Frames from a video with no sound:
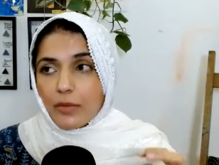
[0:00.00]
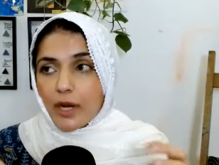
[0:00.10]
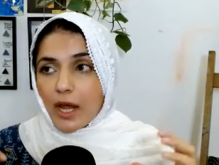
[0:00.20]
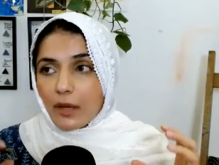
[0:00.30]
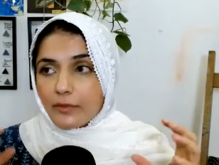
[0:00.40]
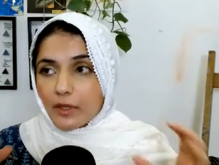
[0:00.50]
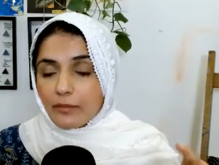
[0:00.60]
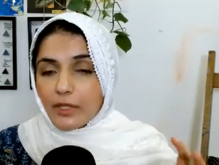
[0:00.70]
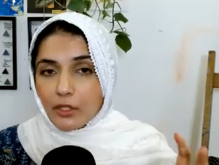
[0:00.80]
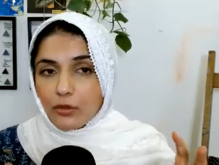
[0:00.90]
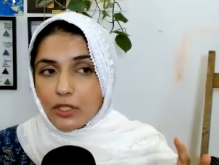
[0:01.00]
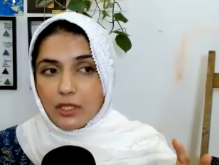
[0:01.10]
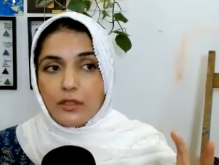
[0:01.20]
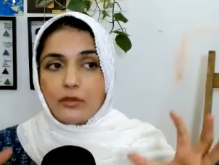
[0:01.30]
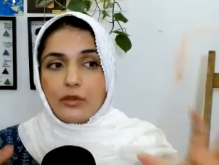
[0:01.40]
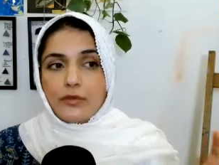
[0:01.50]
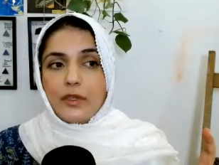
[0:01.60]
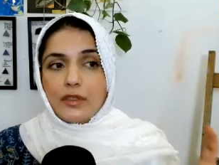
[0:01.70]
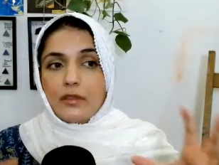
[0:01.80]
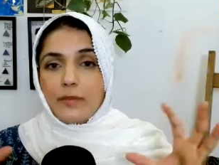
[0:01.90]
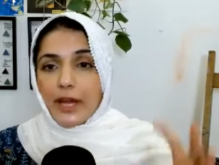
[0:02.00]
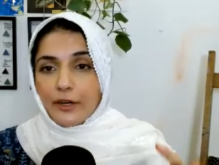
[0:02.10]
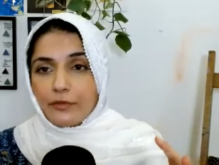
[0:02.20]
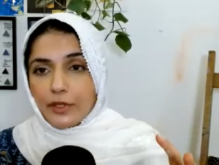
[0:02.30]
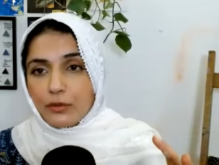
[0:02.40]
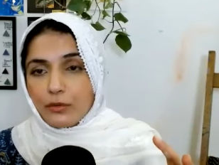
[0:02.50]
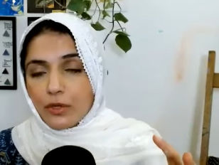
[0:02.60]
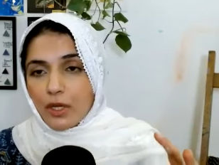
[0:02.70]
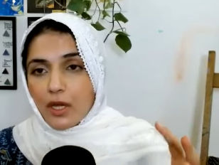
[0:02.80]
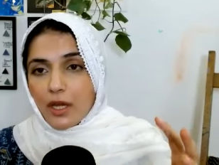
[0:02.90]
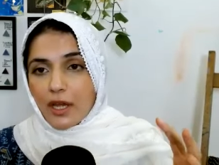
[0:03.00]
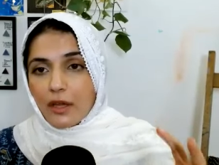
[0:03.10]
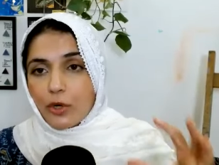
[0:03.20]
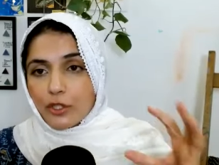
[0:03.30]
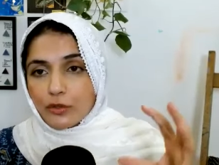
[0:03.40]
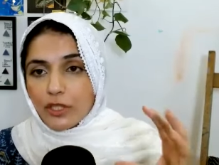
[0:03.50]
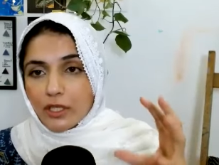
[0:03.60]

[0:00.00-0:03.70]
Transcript: Perhaps something you think is good for us is bad for you, and what you